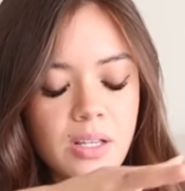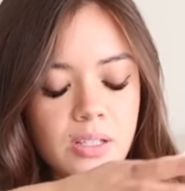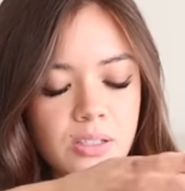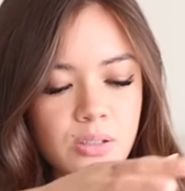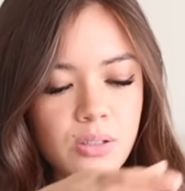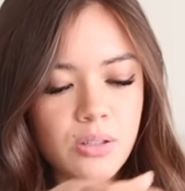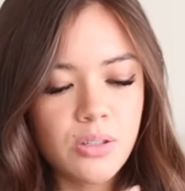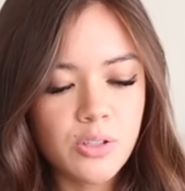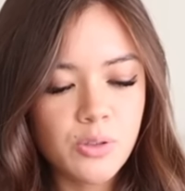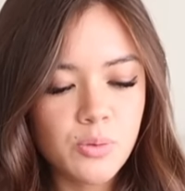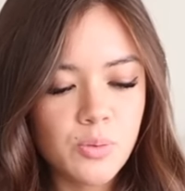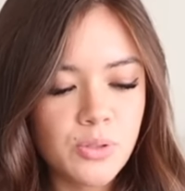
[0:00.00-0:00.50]

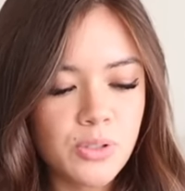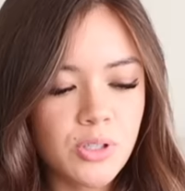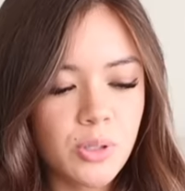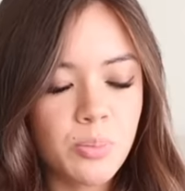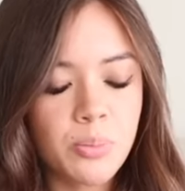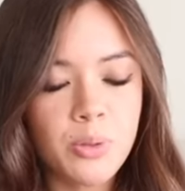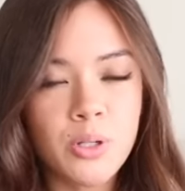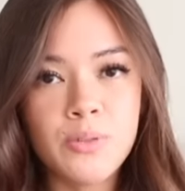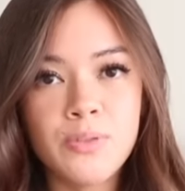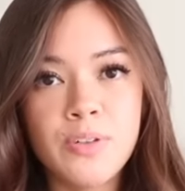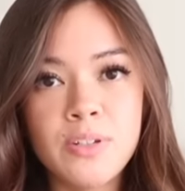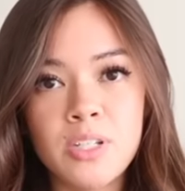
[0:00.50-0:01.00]
so this was the
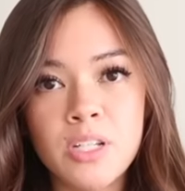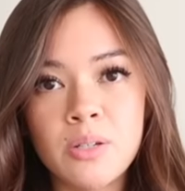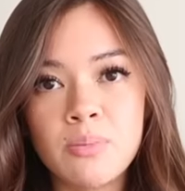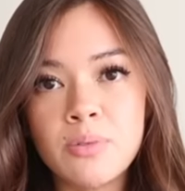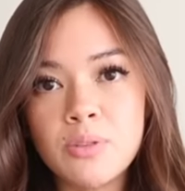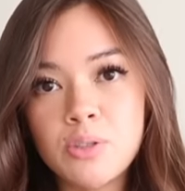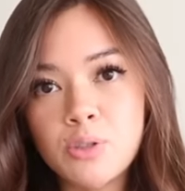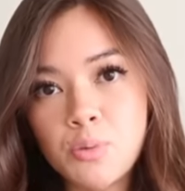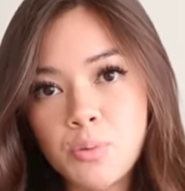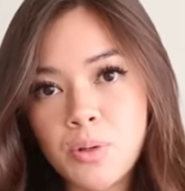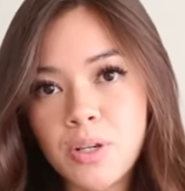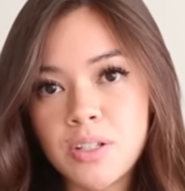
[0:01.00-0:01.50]
perfect in
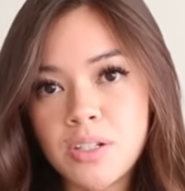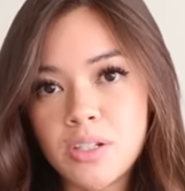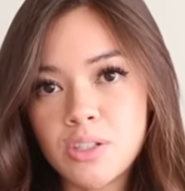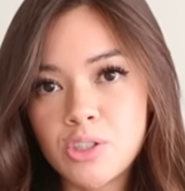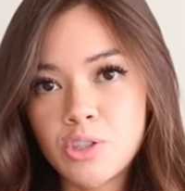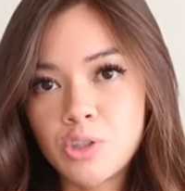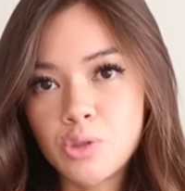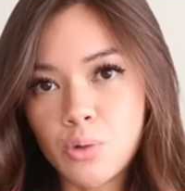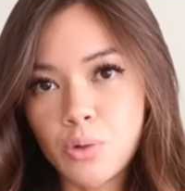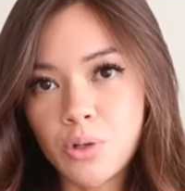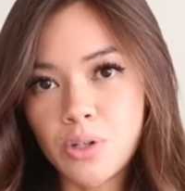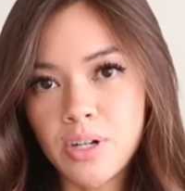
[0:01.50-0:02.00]
between a
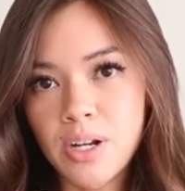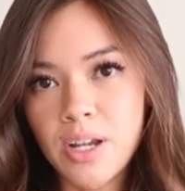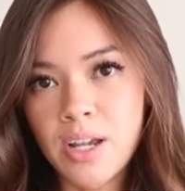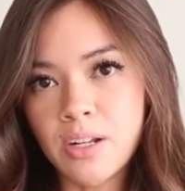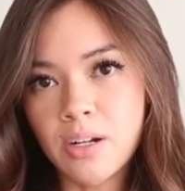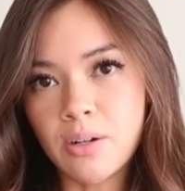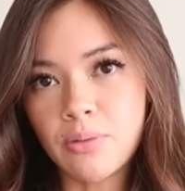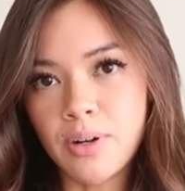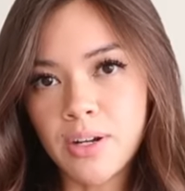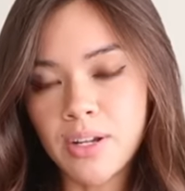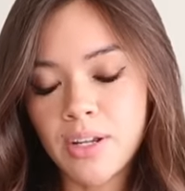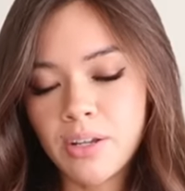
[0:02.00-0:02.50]
short and
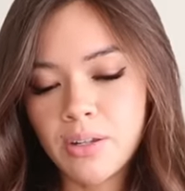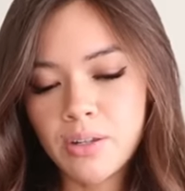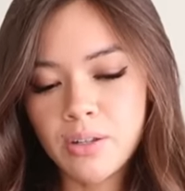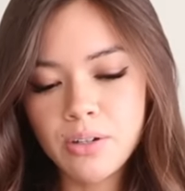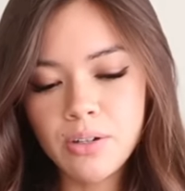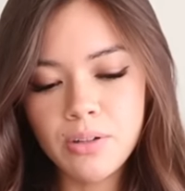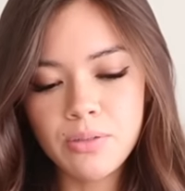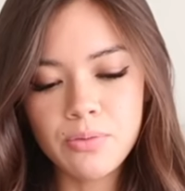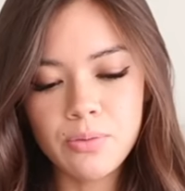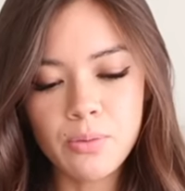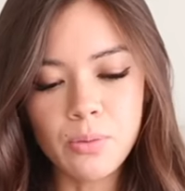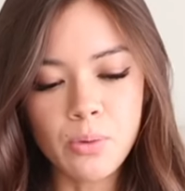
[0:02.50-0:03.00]
a
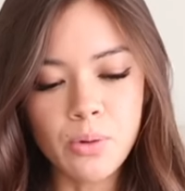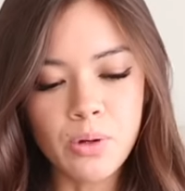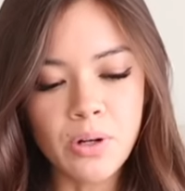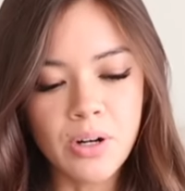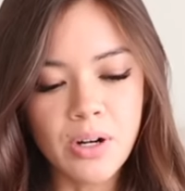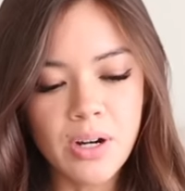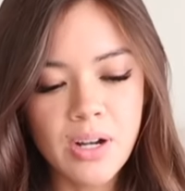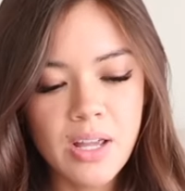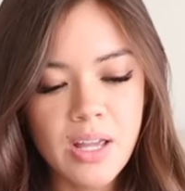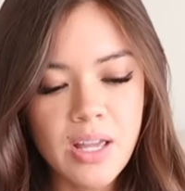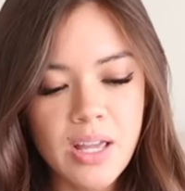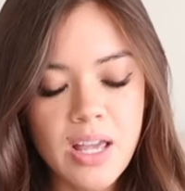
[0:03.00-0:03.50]
regular
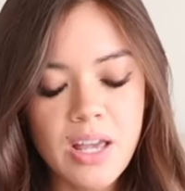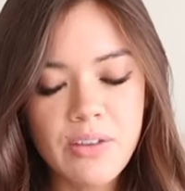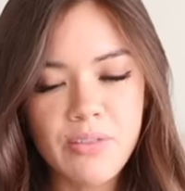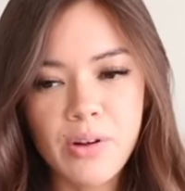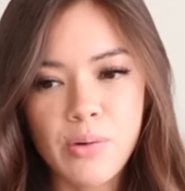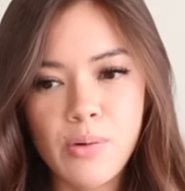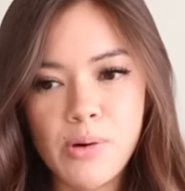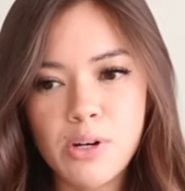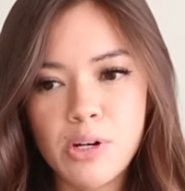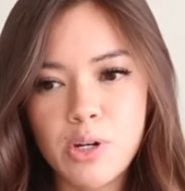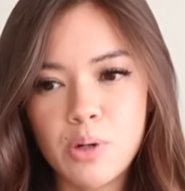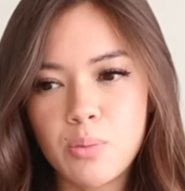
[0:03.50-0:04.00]
for if I
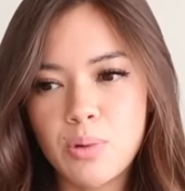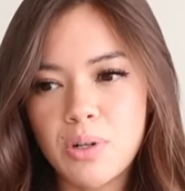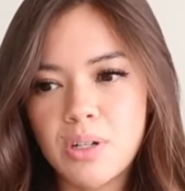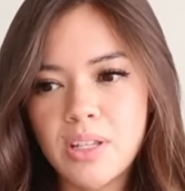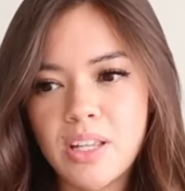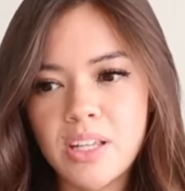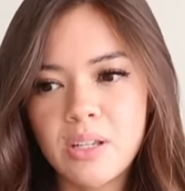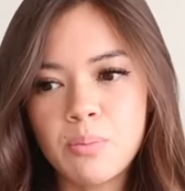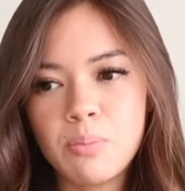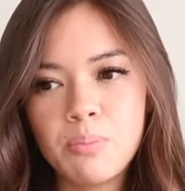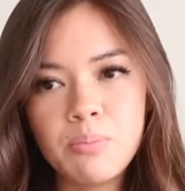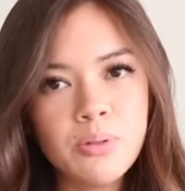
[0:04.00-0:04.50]
wanted to wear
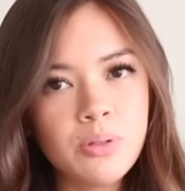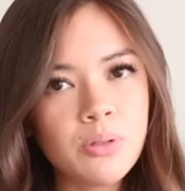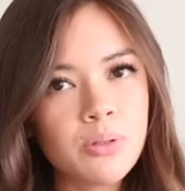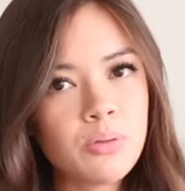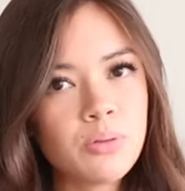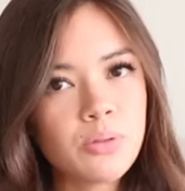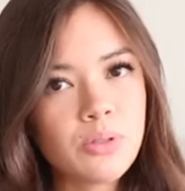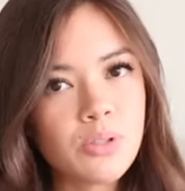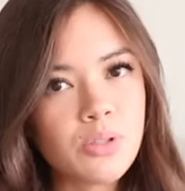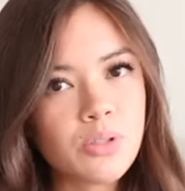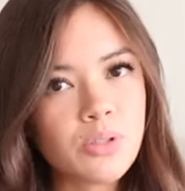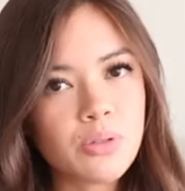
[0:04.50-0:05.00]
like
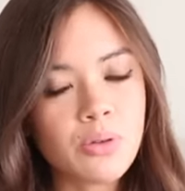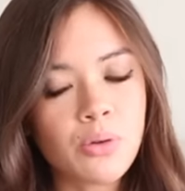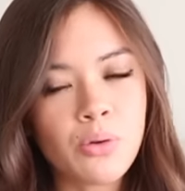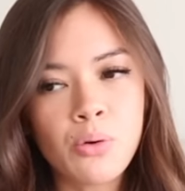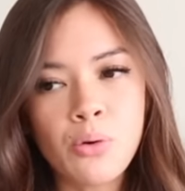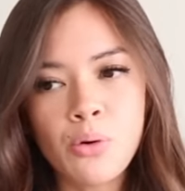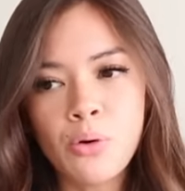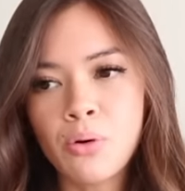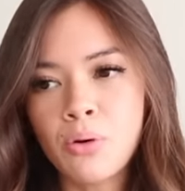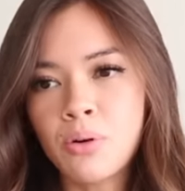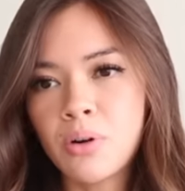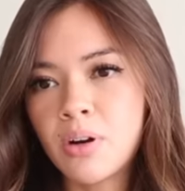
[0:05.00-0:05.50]
boots
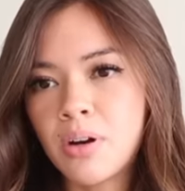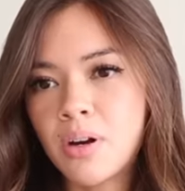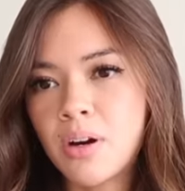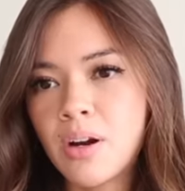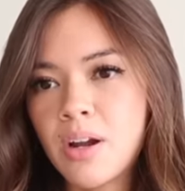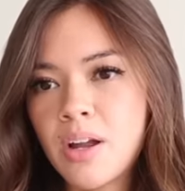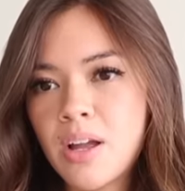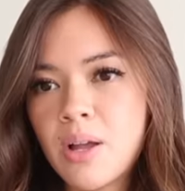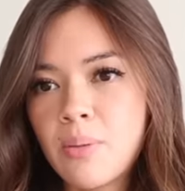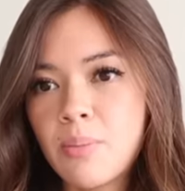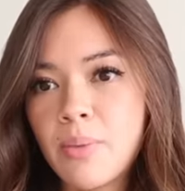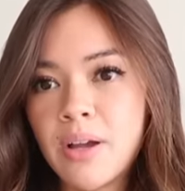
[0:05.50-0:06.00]
or
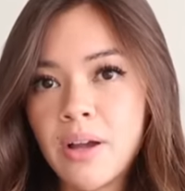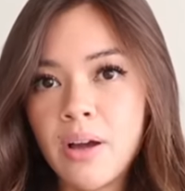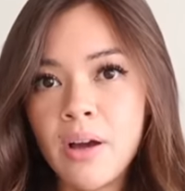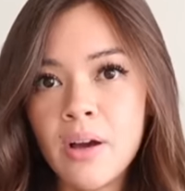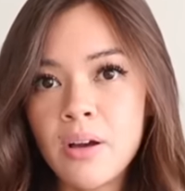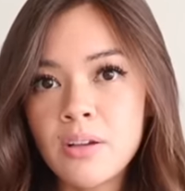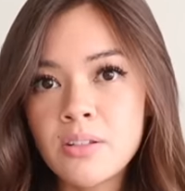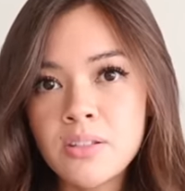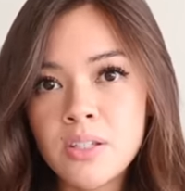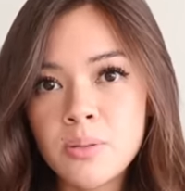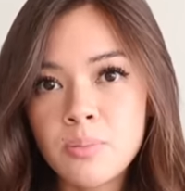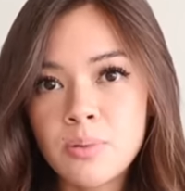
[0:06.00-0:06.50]
my
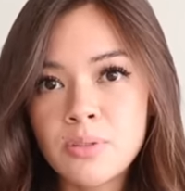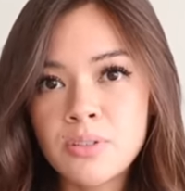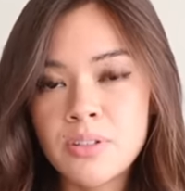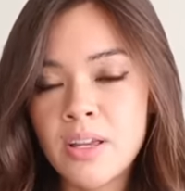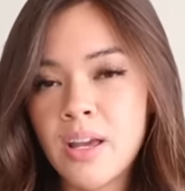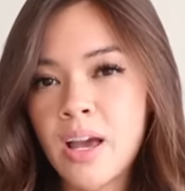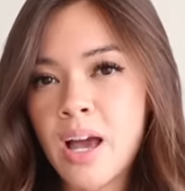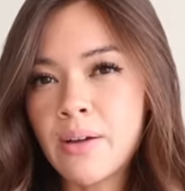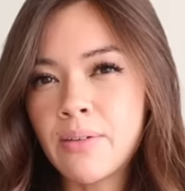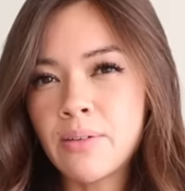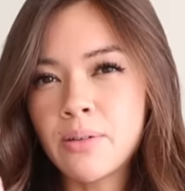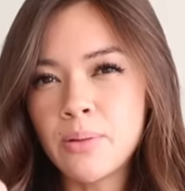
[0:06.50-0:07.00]
UGG slippers that
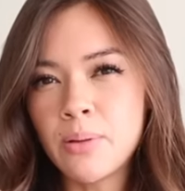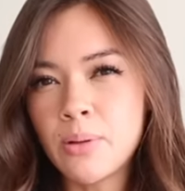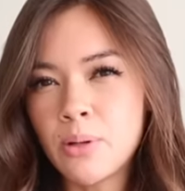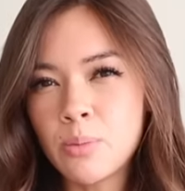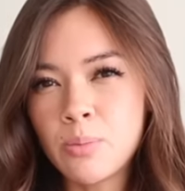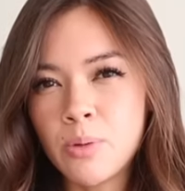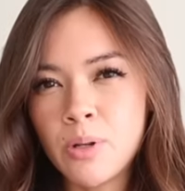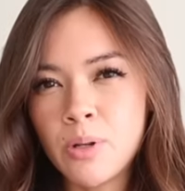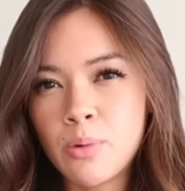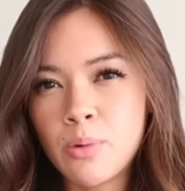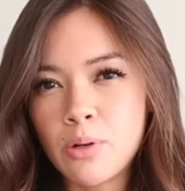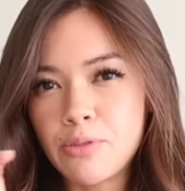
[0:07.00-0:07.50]
have a little
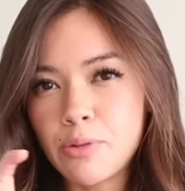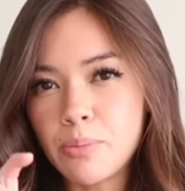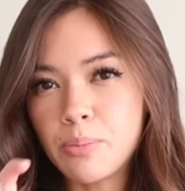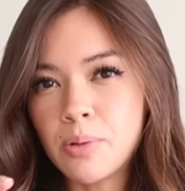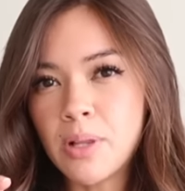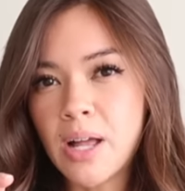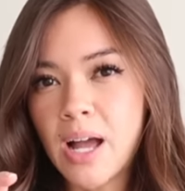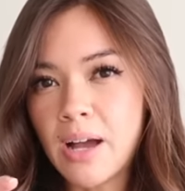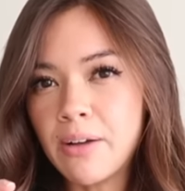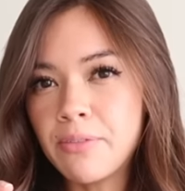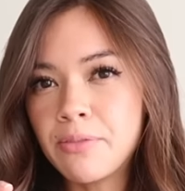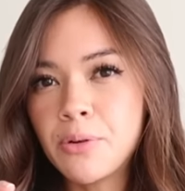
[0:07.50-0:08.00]
more of a
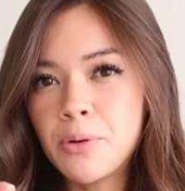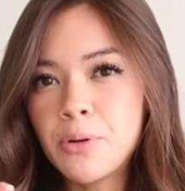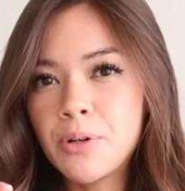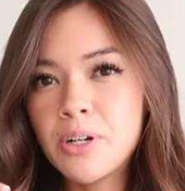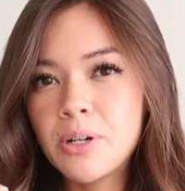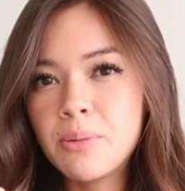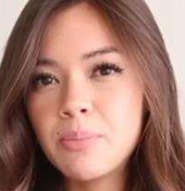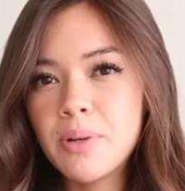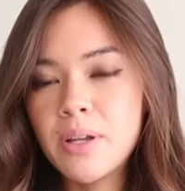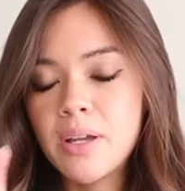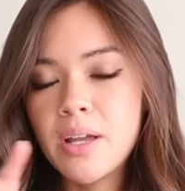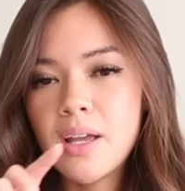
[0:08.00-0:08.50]

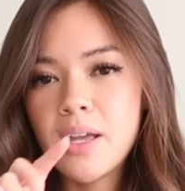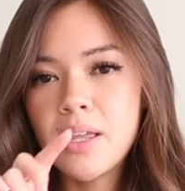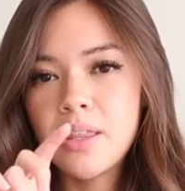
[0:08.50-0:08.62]
platform.